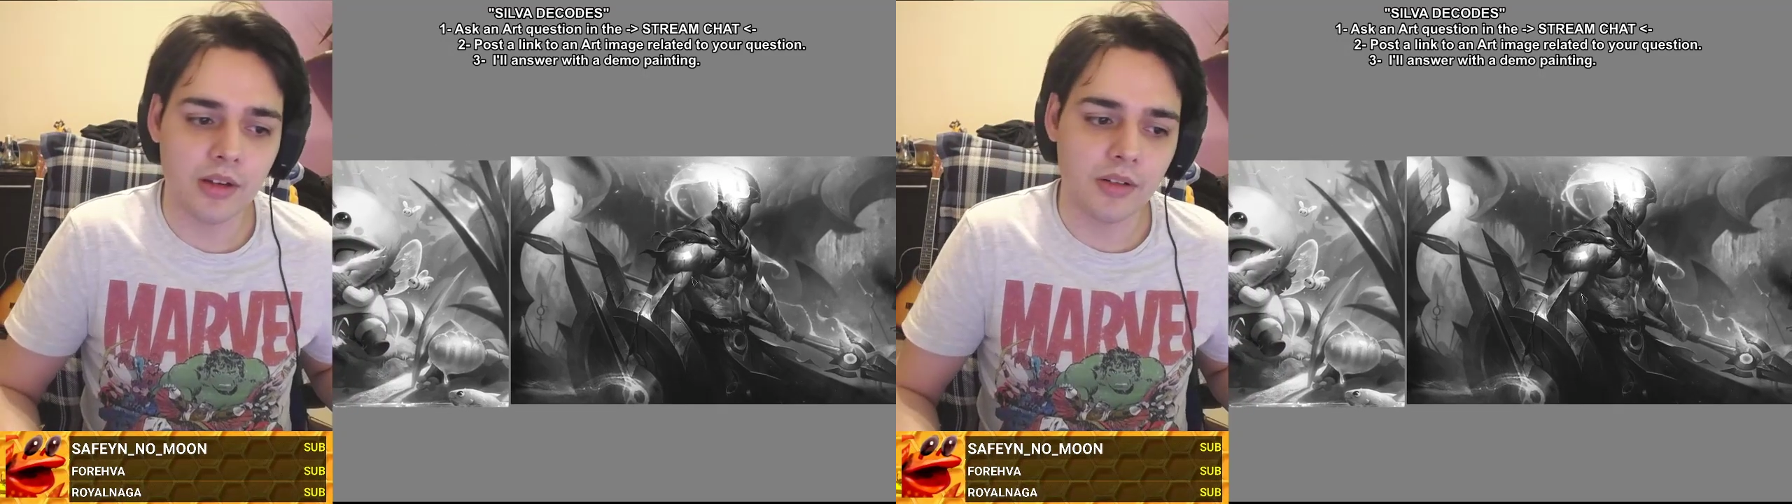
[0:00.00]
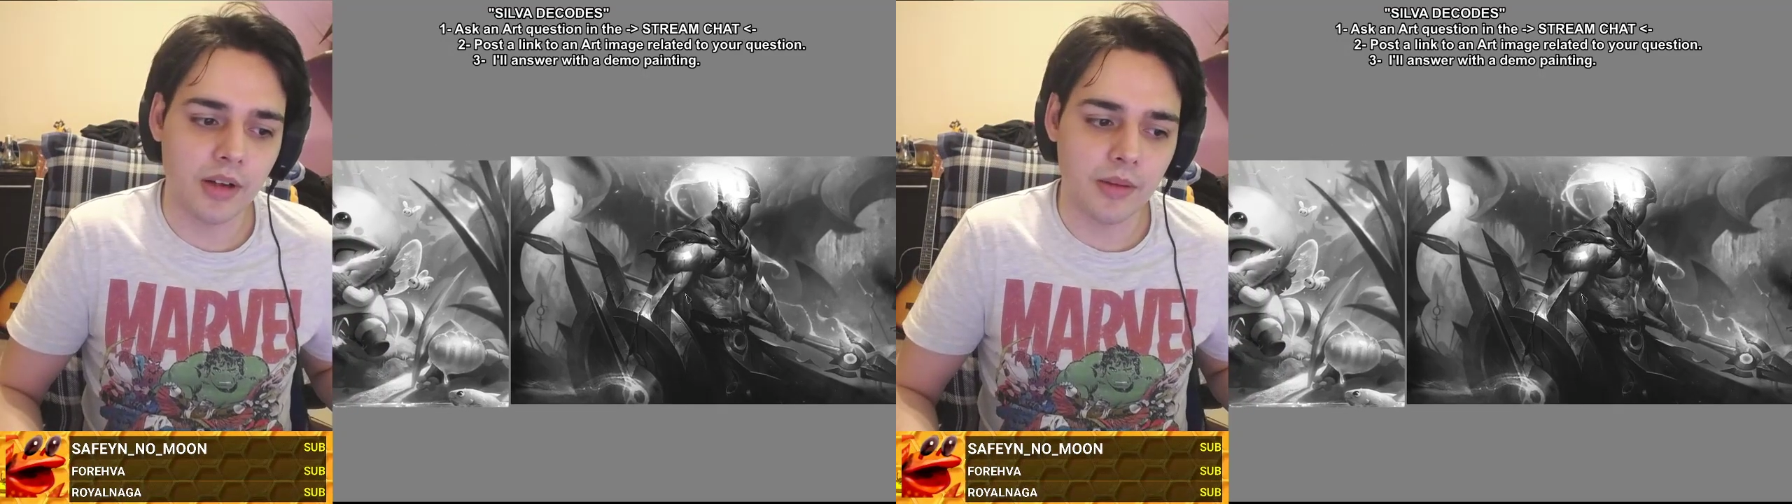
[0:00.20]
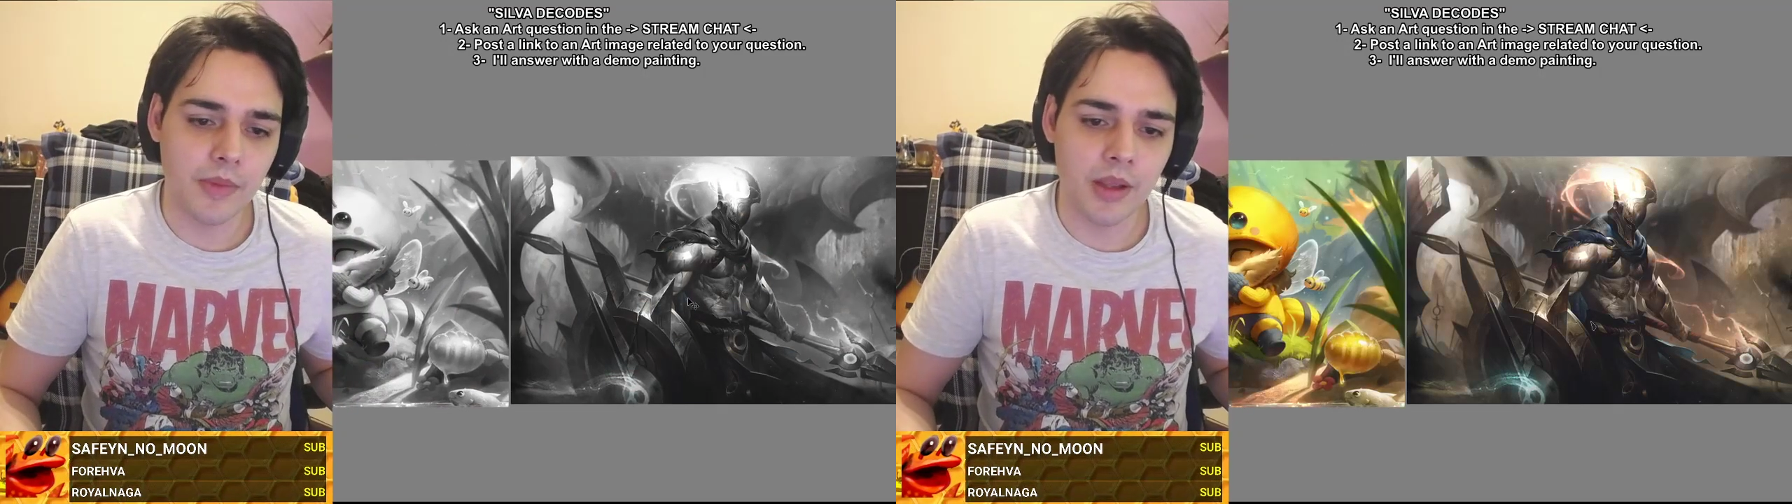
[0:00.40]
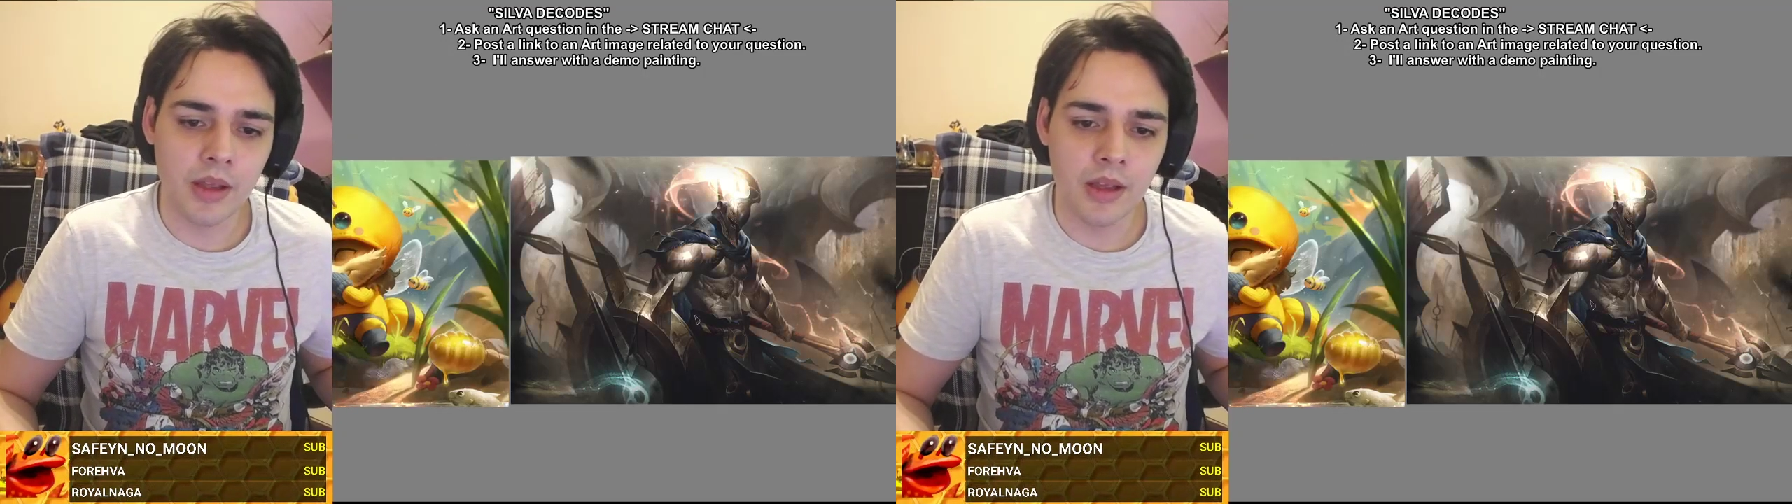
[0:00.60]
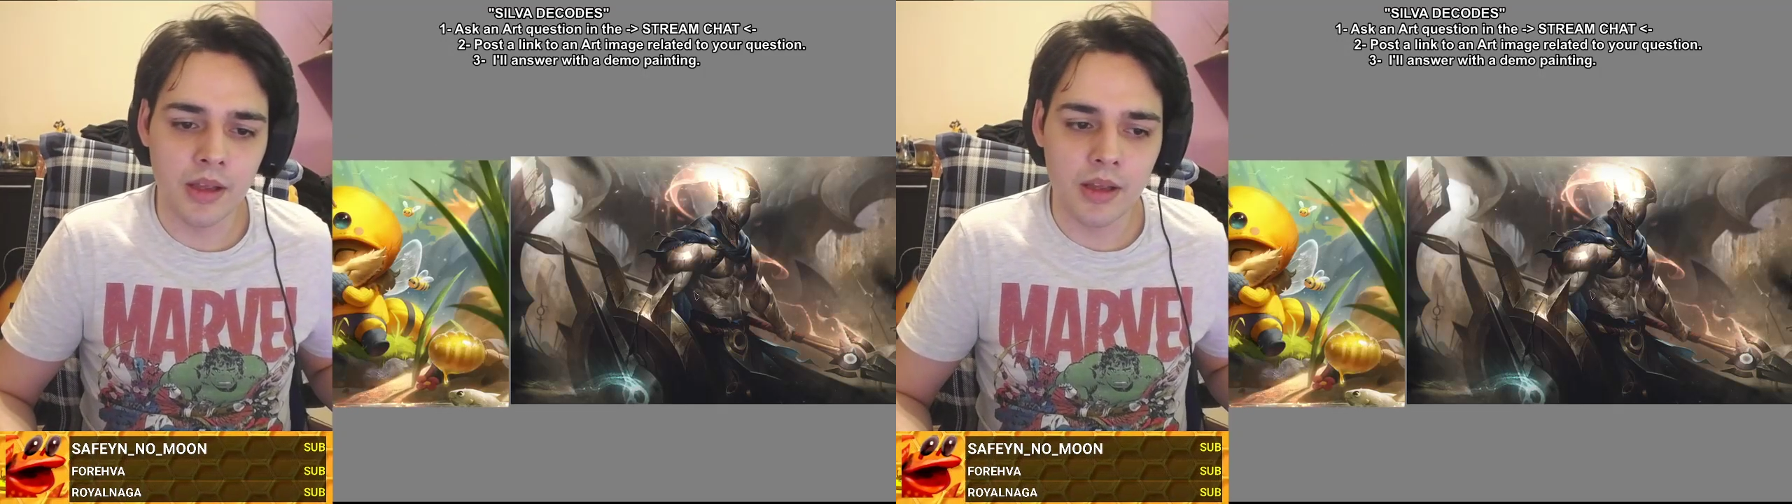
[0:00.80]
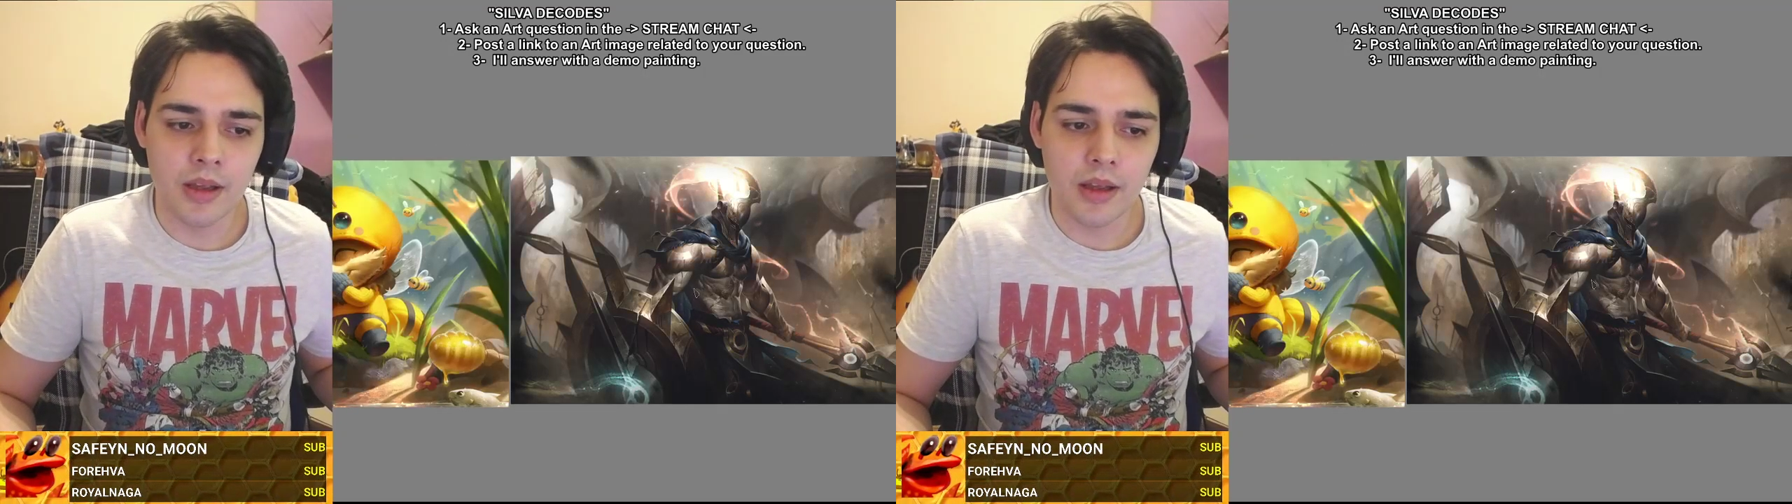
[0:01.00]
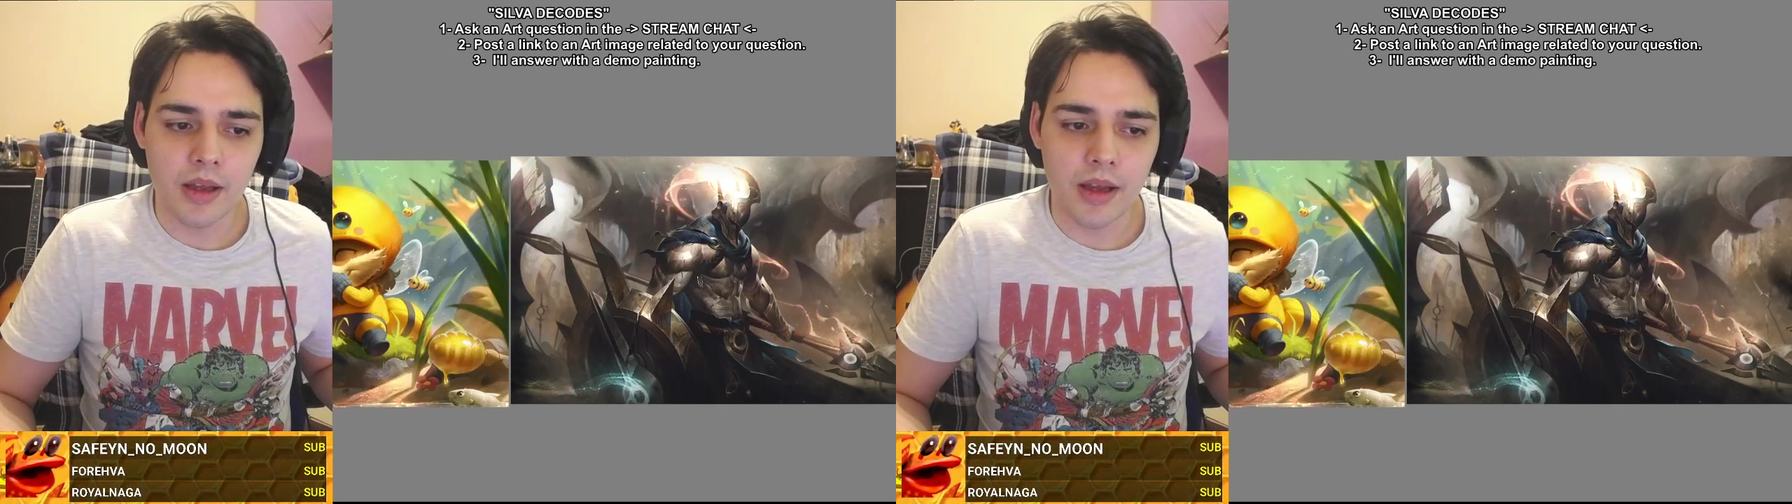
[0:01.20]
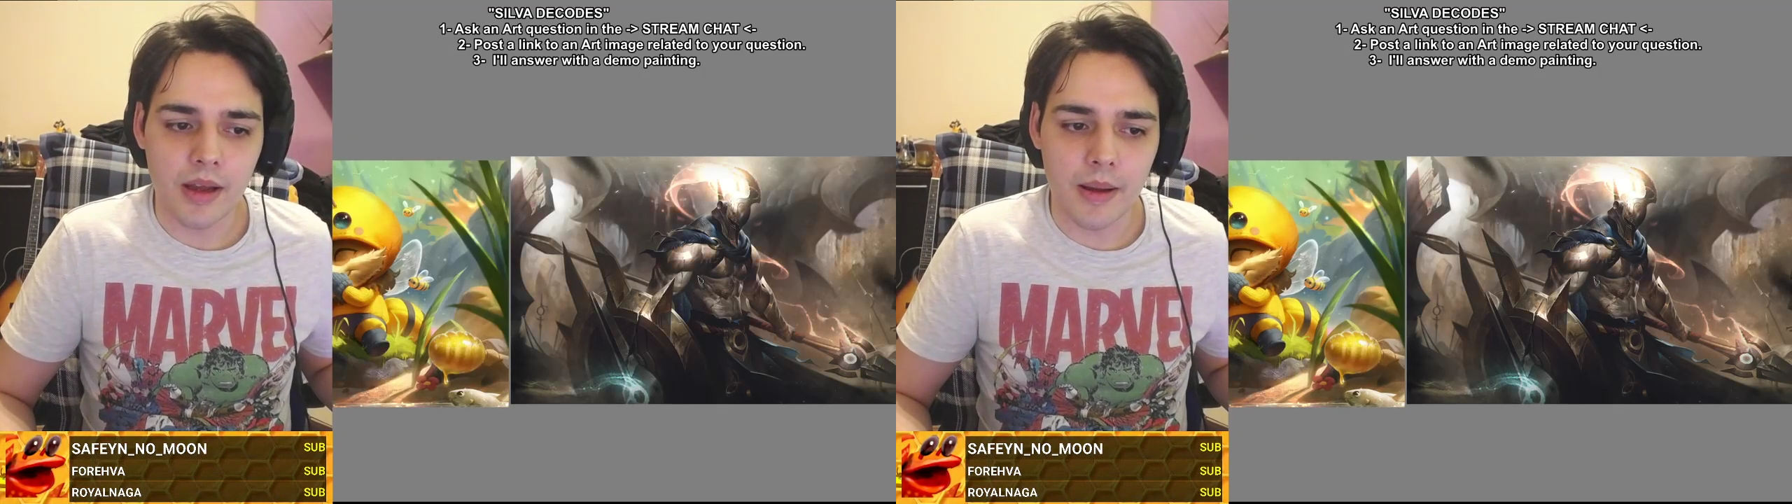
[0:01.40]
right?
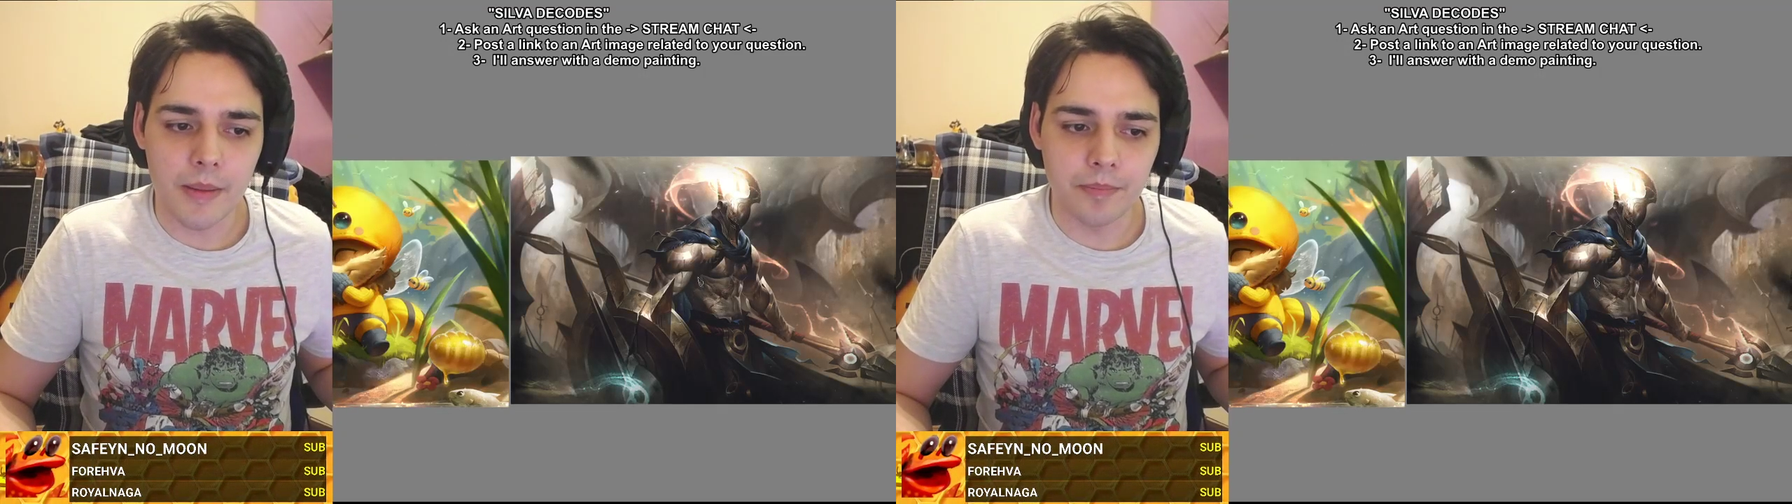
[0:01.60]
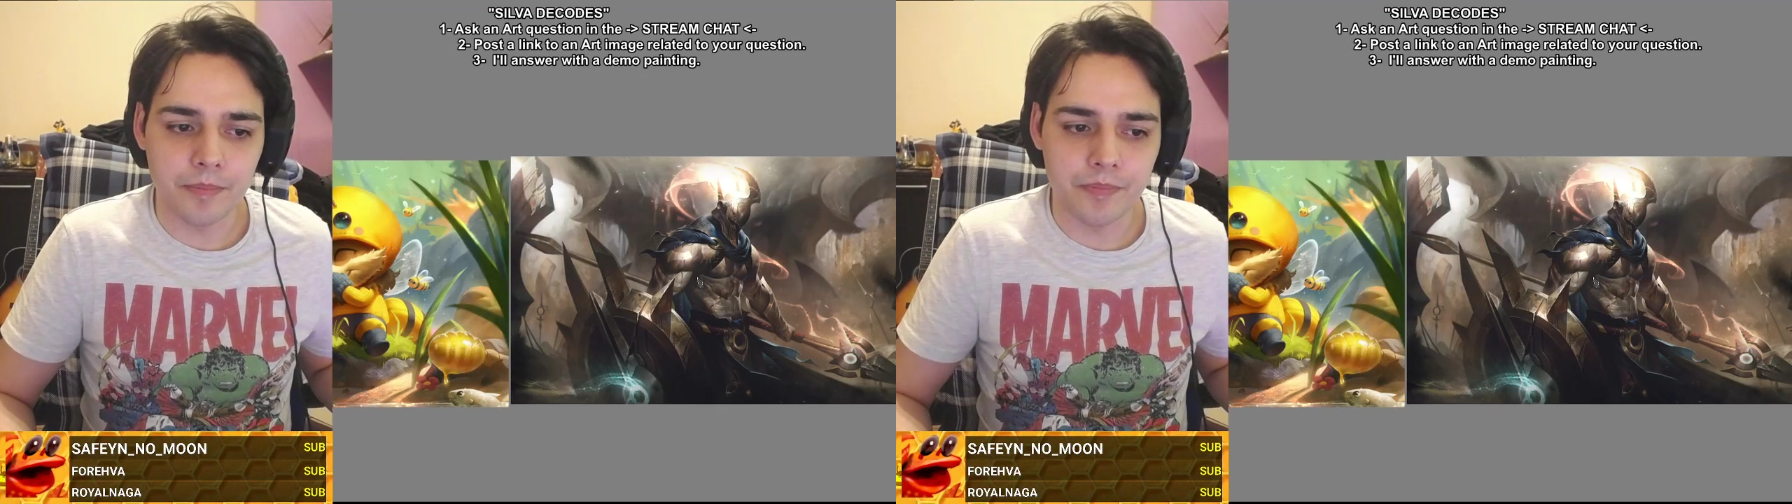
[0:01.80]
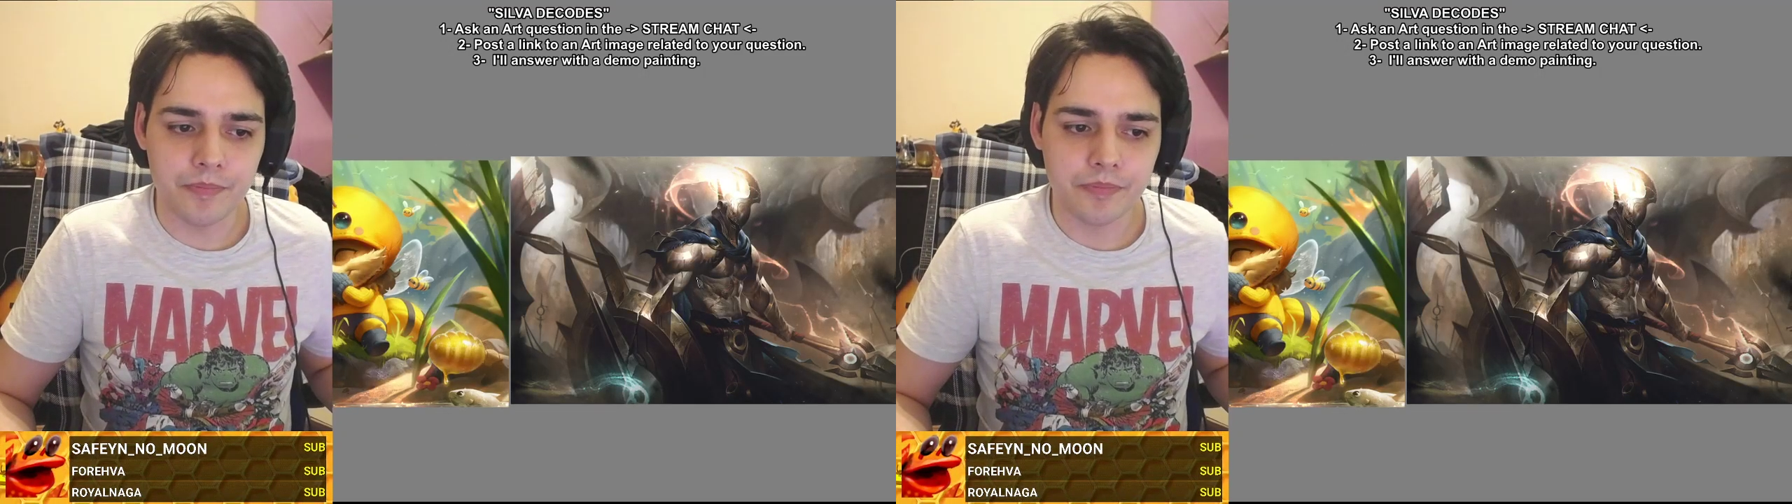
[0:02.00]
Um,